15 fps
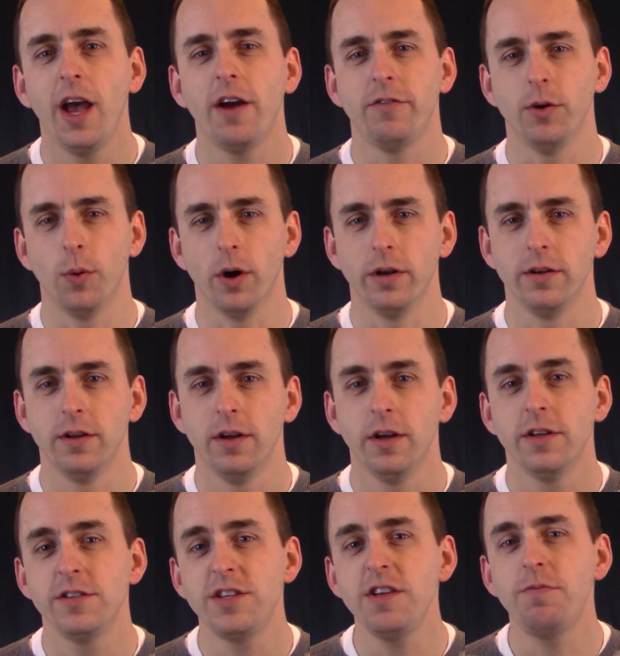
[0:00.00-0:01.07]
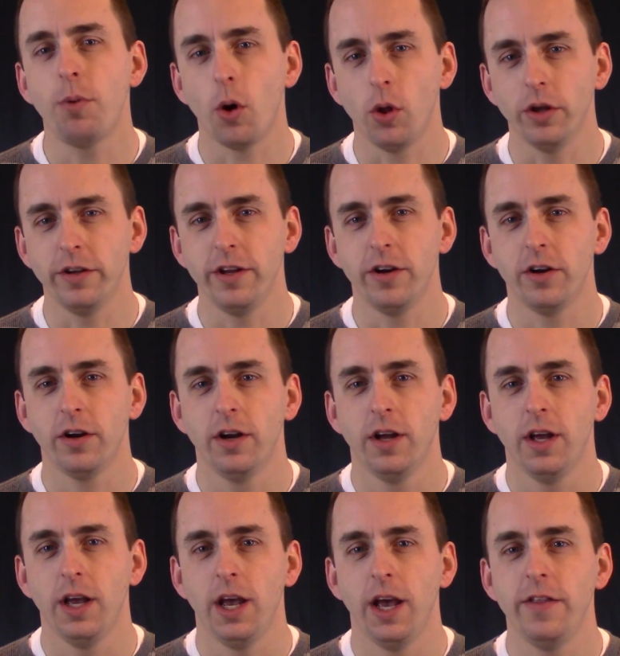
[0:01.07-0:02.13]
everyone, Steve Poland here,
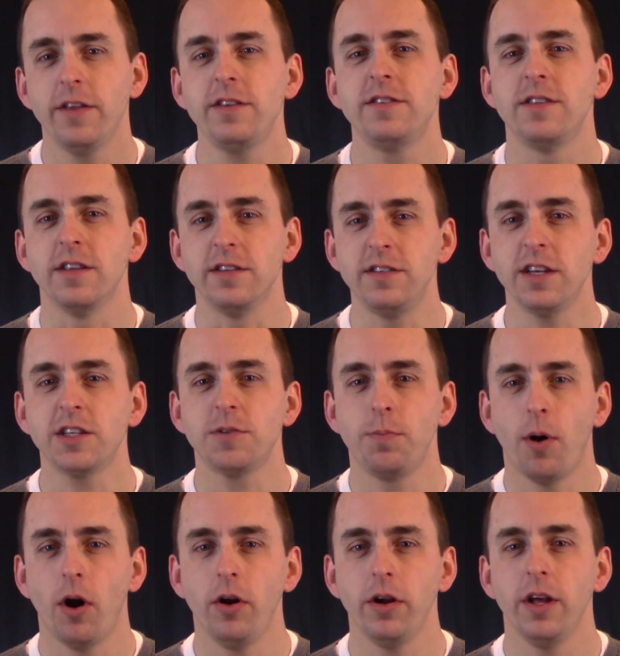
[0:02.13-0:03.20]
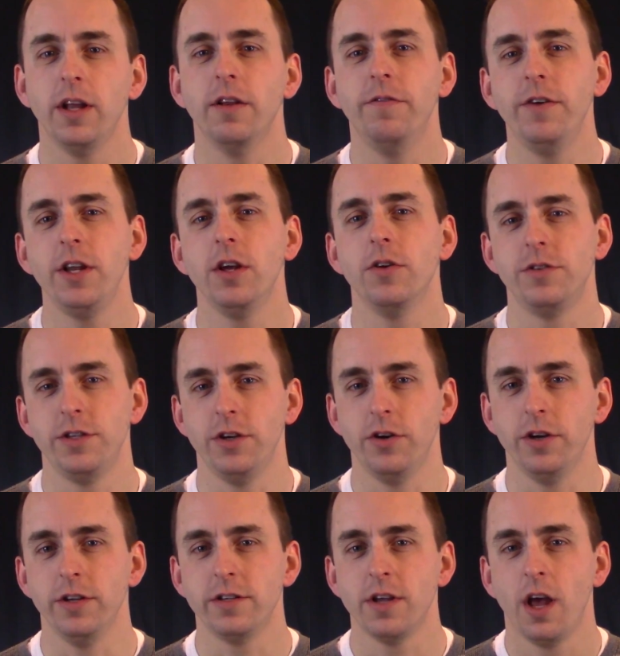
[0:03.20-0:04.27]
and this is the sixth part in a video
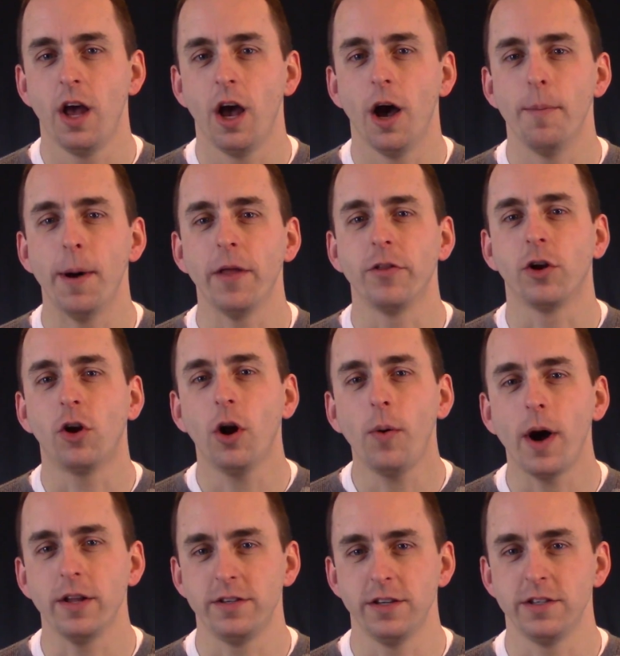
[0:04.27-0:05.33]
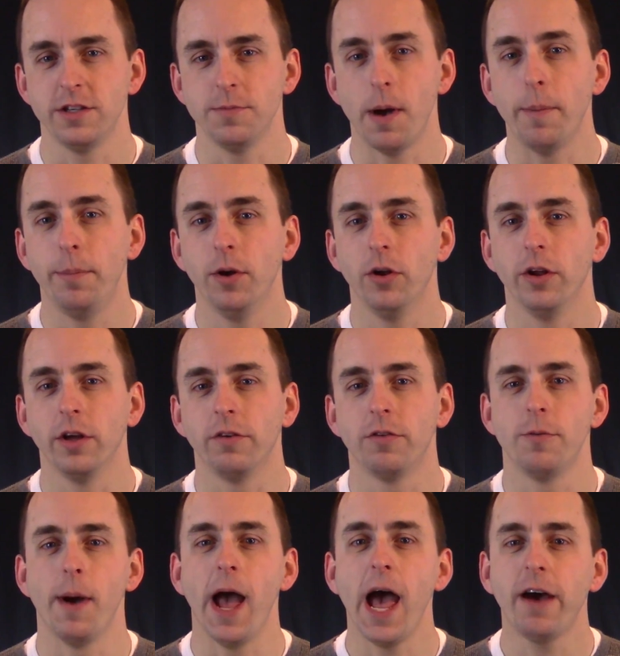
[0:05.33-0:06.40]
series about the growout system I'm building for
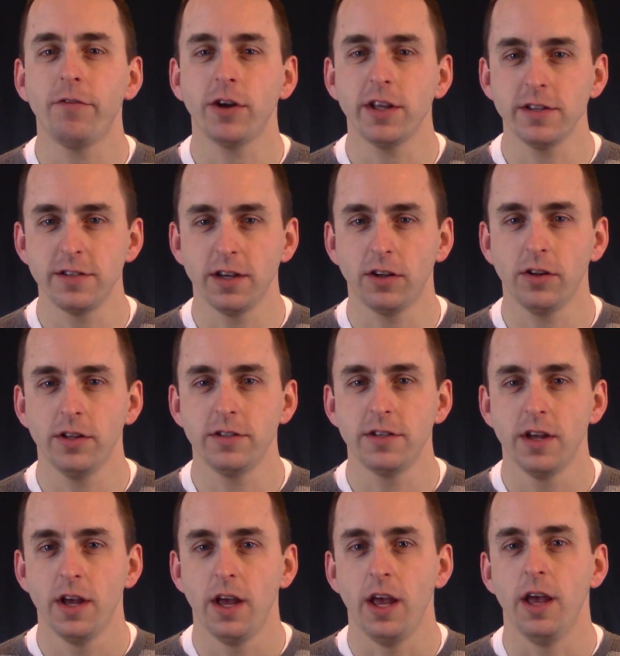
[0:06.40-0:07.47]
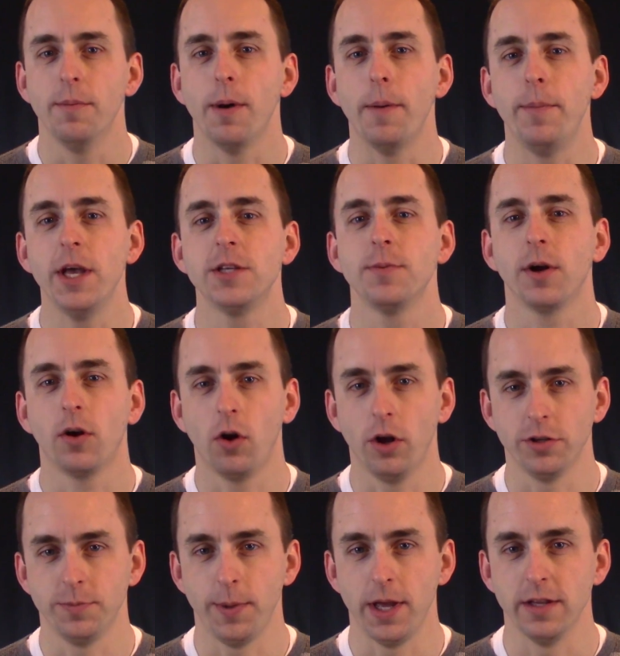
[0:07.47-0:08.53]
my African cichlids in my basement crawl
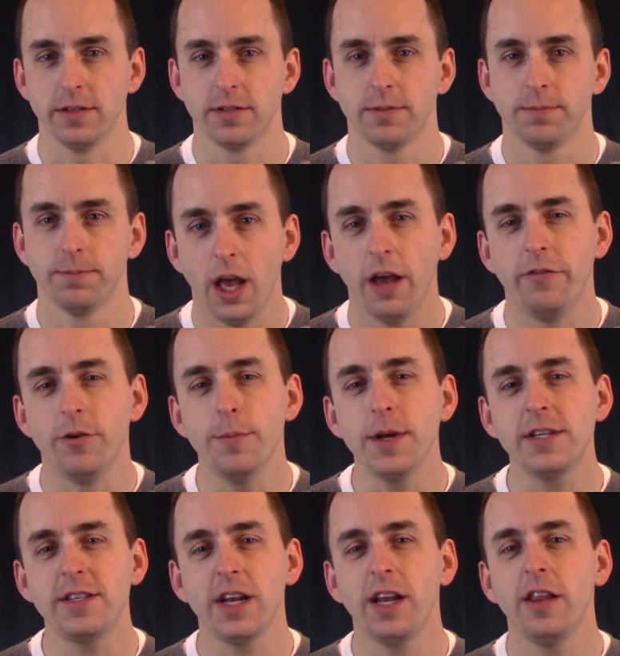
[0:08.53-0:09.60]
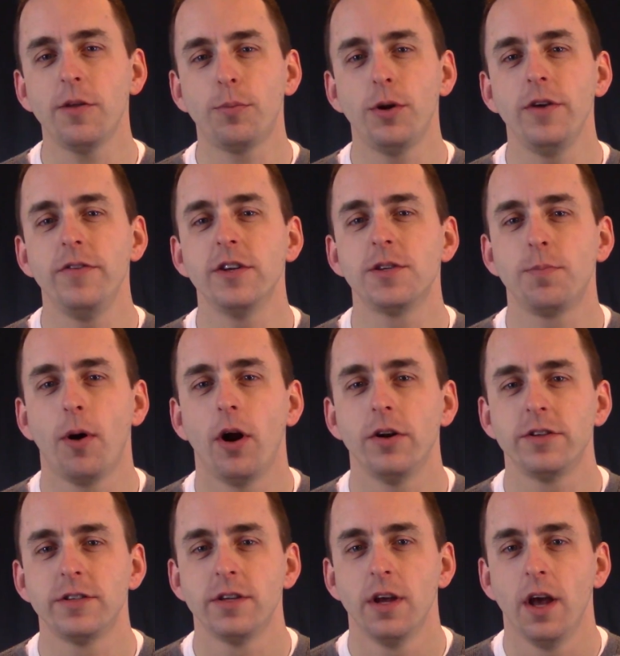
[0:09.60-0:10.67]
space. If you missed any of the previous
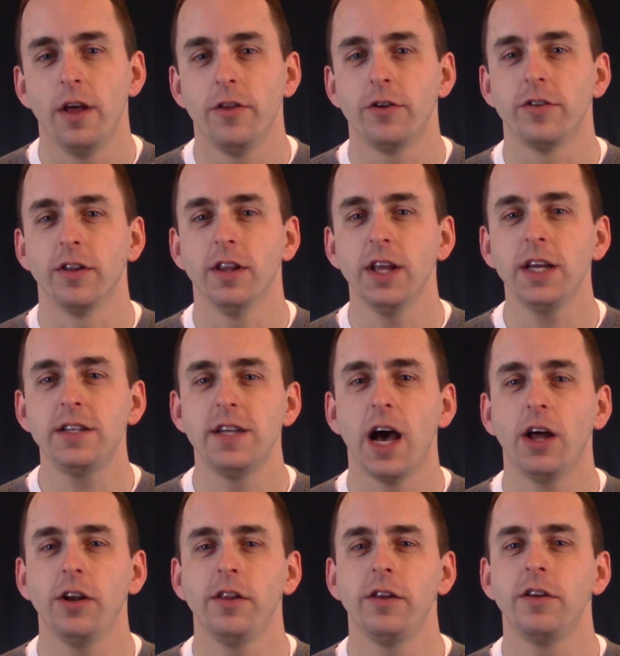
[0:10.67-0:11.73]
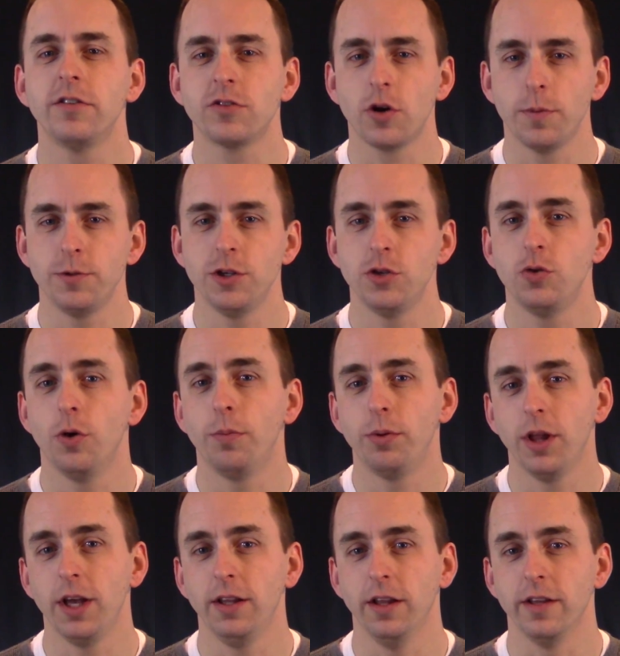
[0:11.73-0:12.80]
parts, there's a link down in the description to a
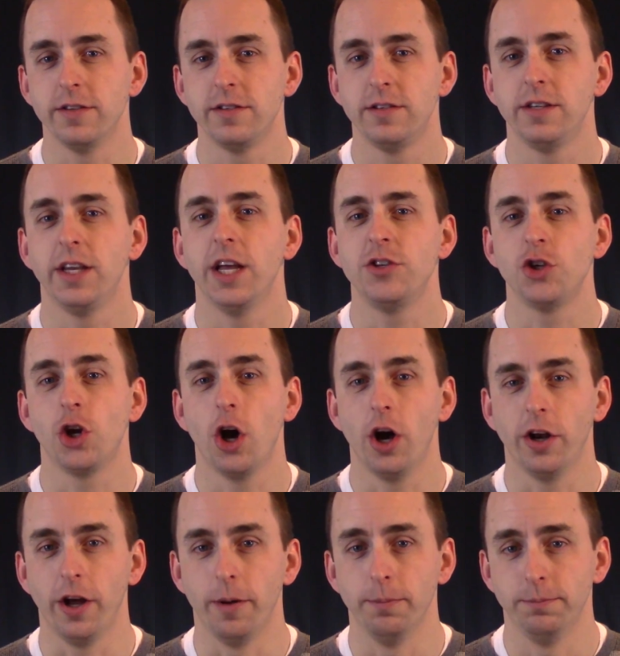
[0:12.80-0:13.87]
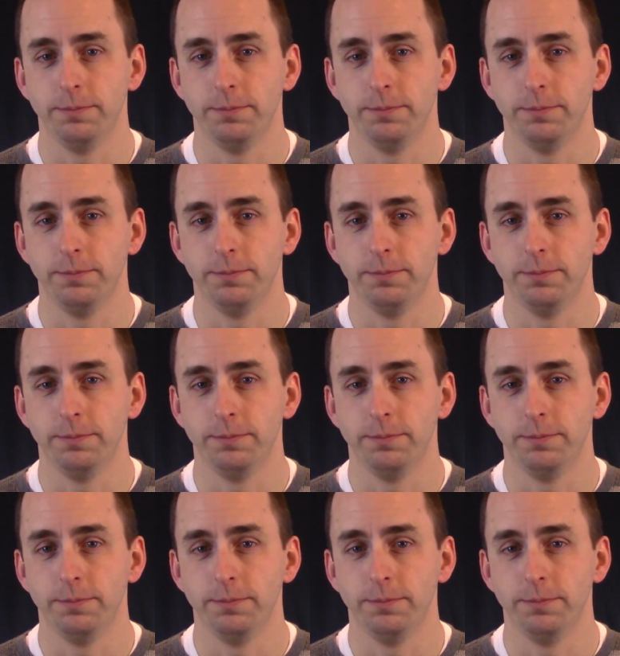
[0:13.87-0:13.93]
playlist to get you caught up.